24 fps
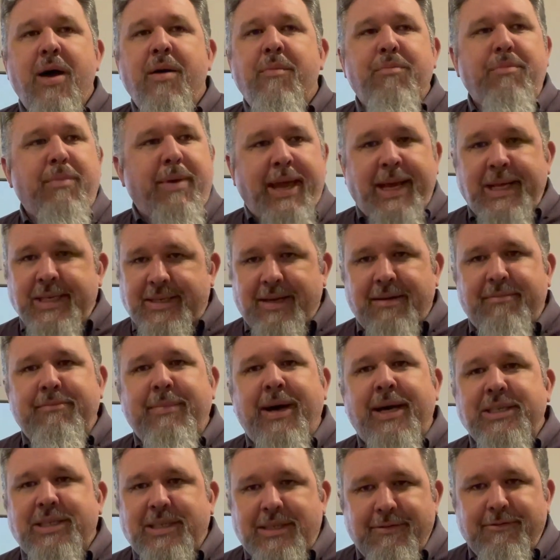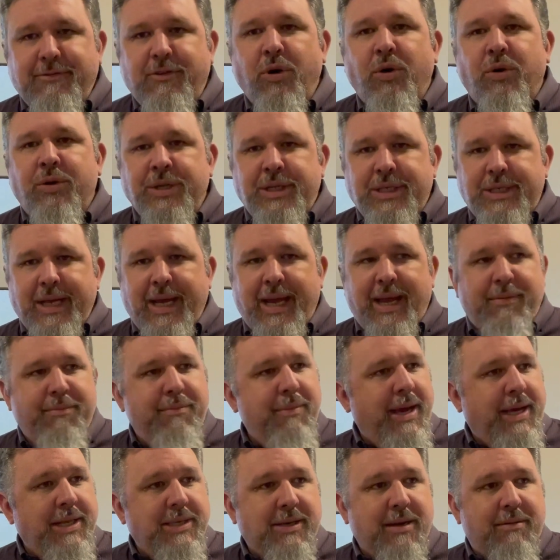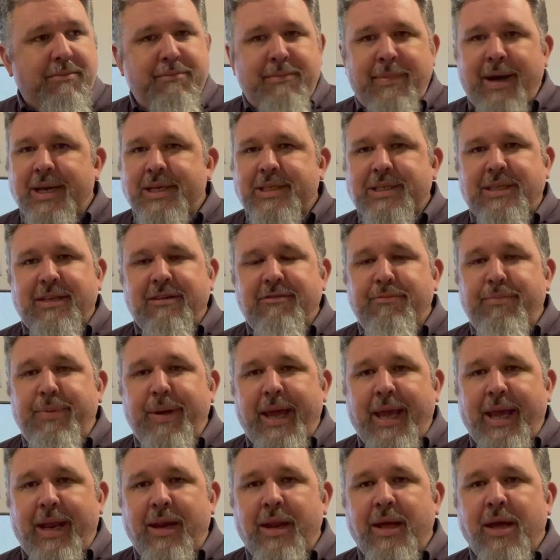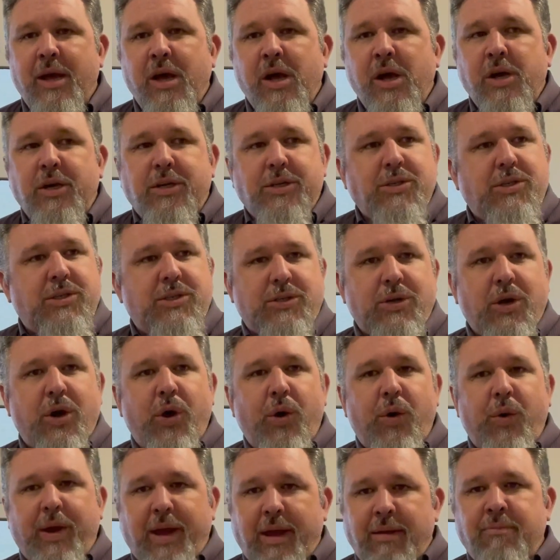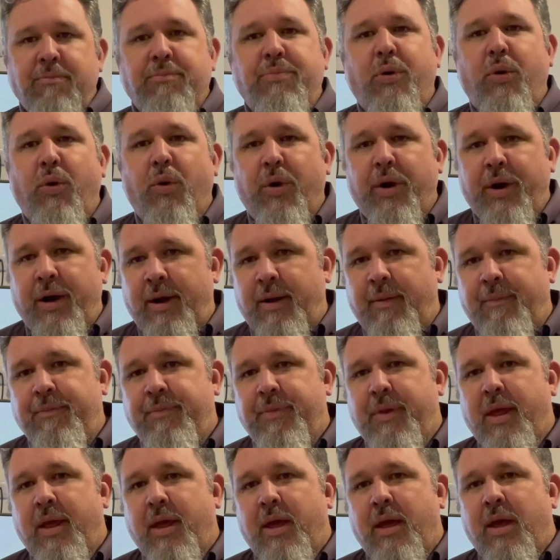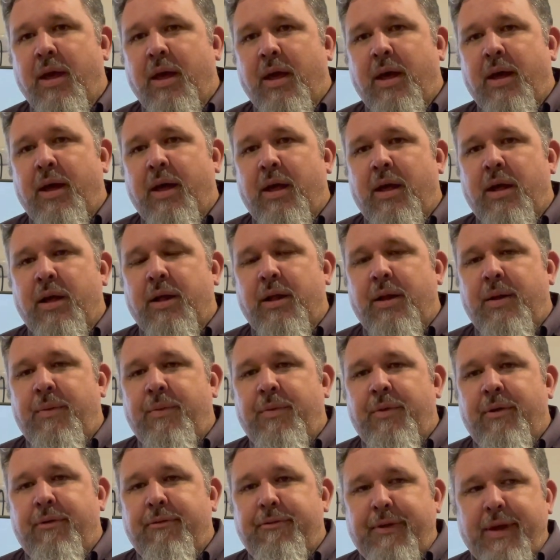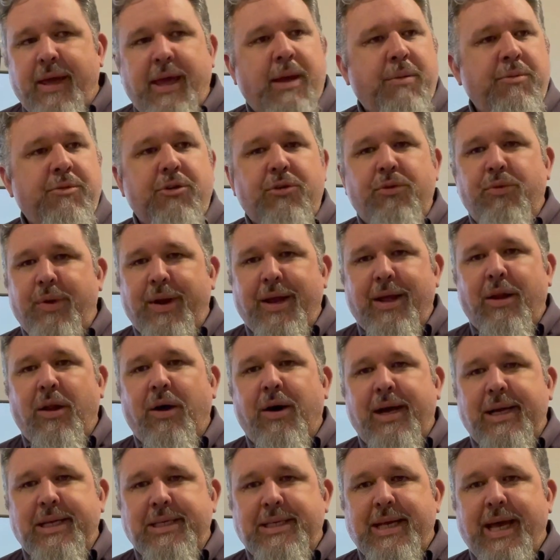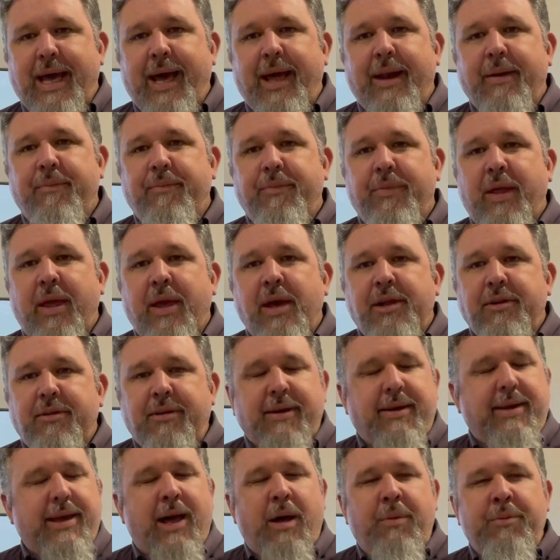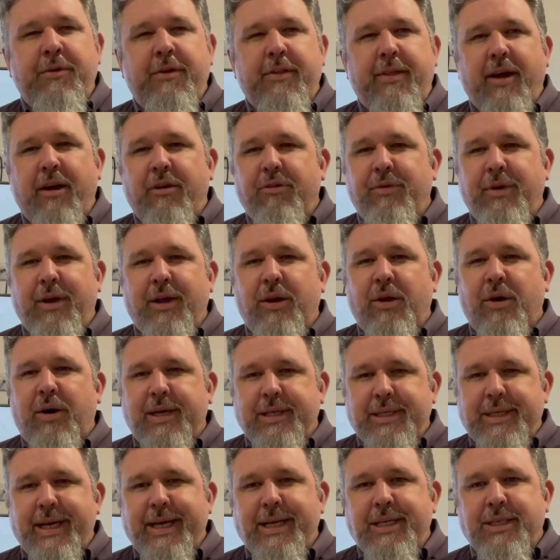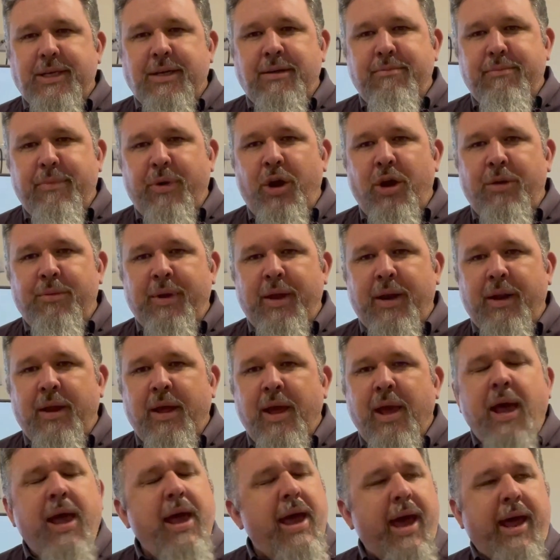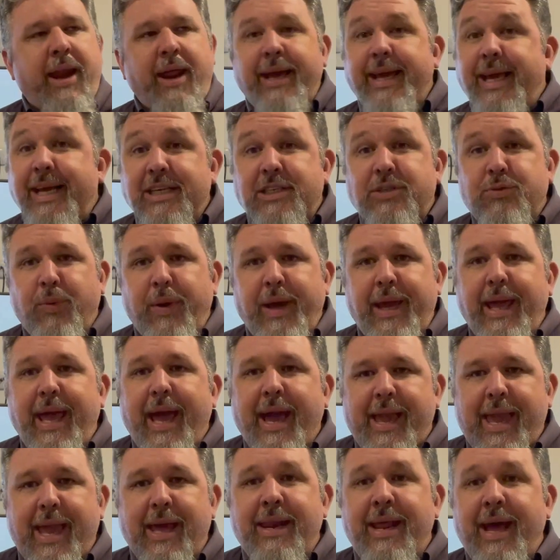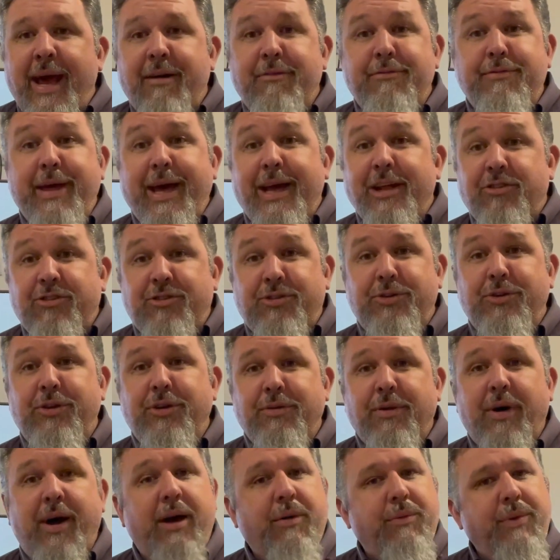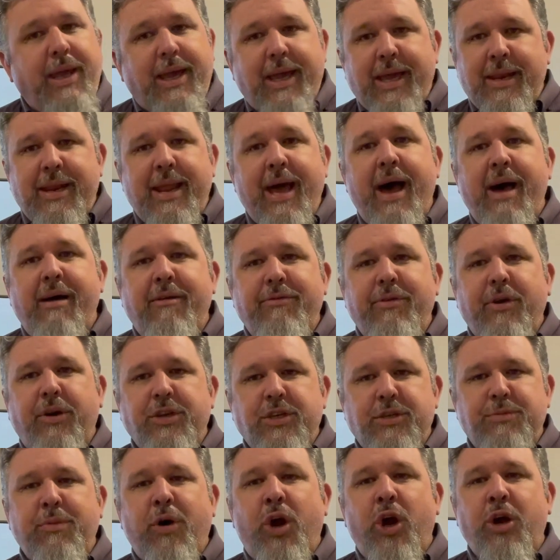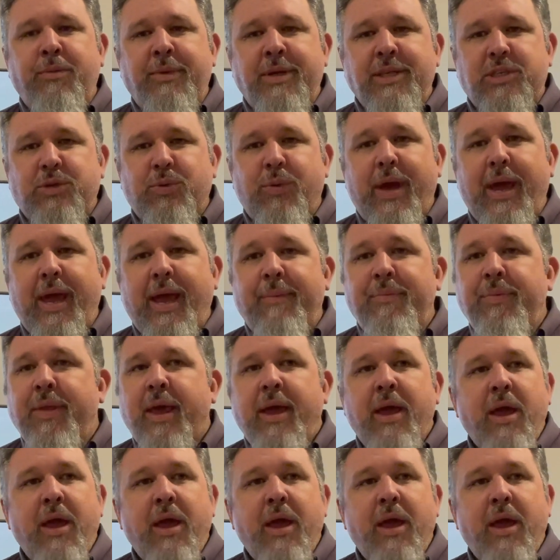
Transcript: means it must have gone deep, means it must have been so important for him to realize that, to come to that realization moment. And I guess we can have that too, right? We can have those moments where